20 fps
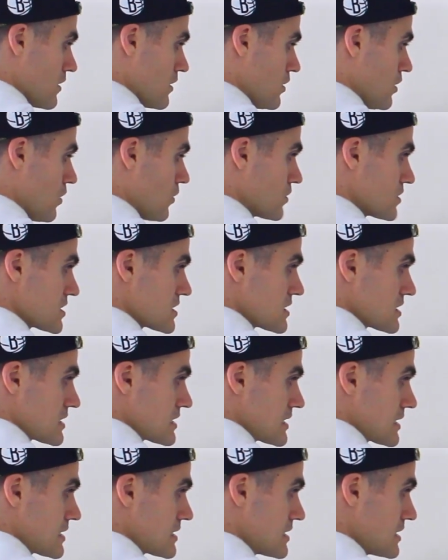notice the
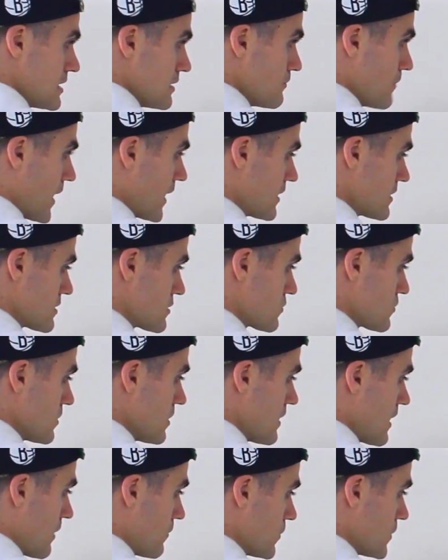16 minus 3,
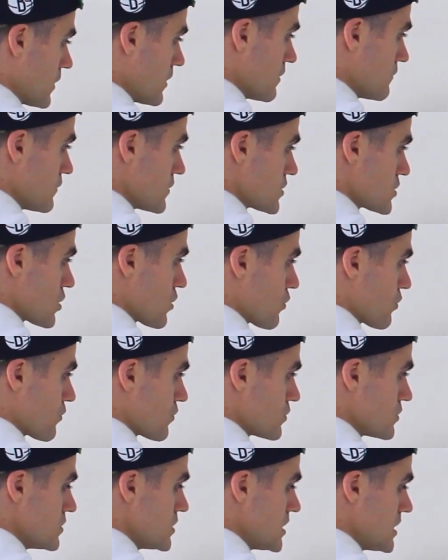that would give us
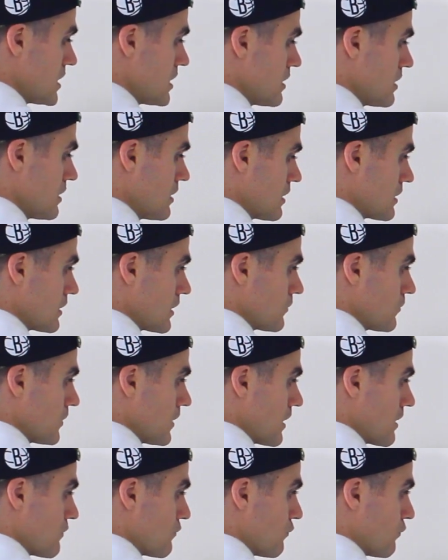13, and then we
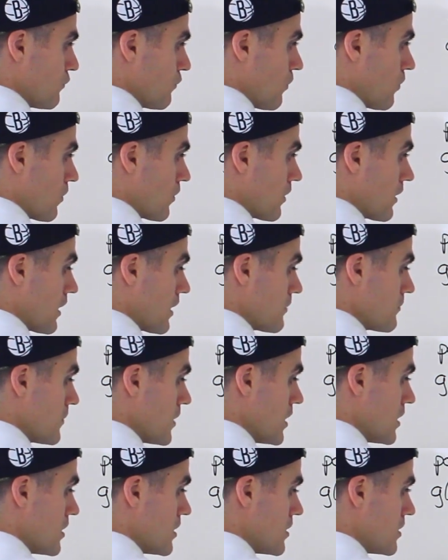have 4m